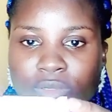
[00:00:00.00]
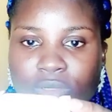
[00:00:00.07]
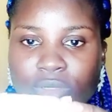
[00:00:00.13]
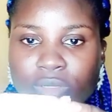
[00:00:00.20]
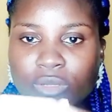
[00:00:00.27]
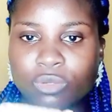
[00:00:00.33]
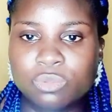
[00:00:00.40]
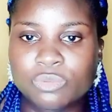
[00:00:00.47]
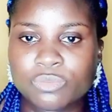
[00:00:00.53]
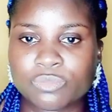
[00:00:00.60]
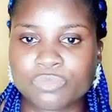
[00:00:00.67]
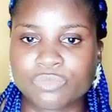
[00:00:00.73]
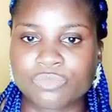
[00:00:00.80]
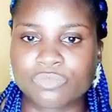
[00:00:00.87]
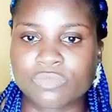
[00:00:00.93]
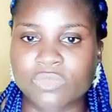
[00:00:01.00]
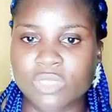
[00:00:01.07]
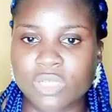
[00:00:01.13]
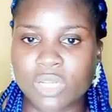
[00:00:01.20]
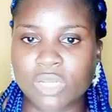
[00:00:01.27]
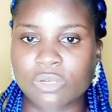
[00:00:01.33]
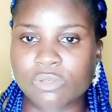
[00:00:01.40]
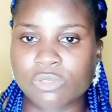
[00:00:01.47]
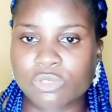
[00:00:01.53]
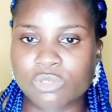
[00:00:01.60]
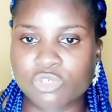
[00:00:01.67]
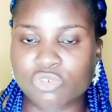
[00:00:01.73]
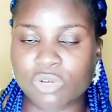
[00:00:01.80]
So you can also